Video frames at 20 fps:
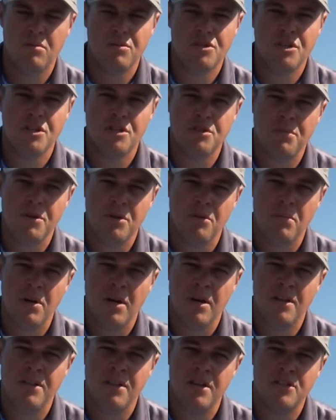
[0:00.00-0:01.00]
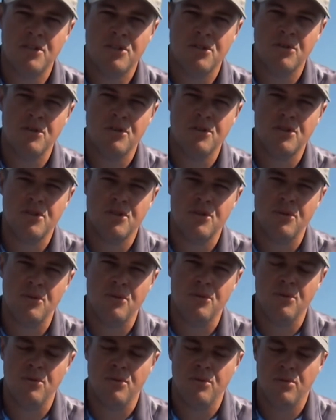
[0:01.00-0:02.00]
jig spinner blade that's suited
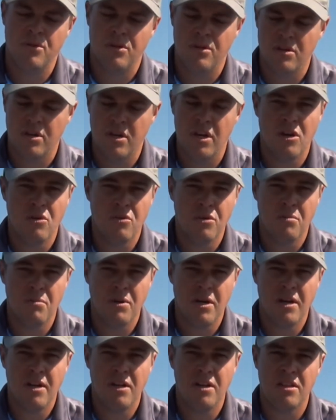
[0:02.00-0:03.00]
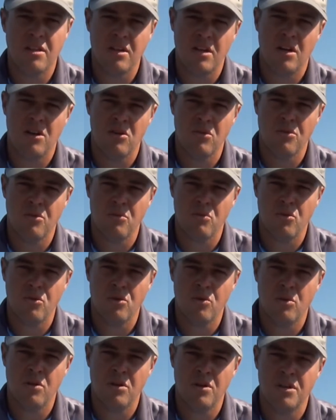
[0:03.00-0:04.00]
to the colour of the blade and the colour of the
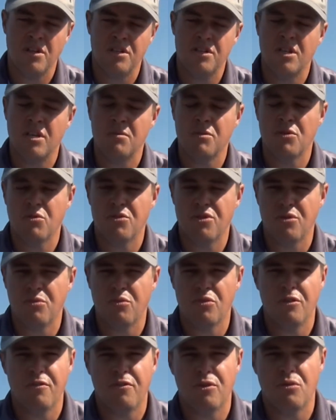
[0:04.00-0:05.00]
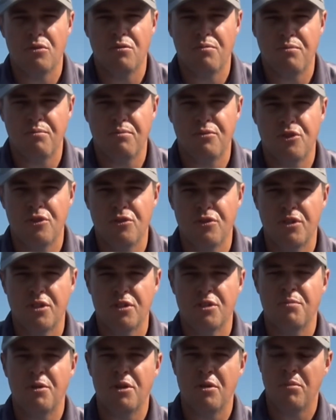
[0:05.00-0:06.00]
water quality, same as what you would if you were choosing a
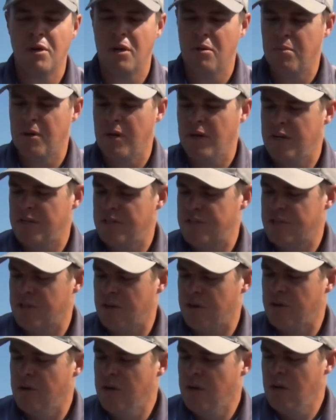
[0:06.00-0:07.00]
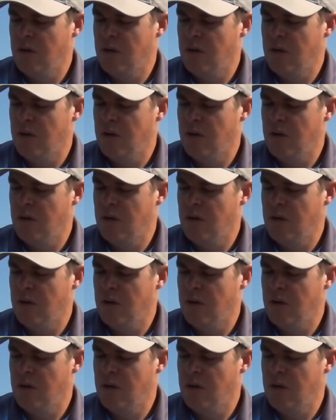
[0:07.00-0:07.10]
spinnerbait blade. So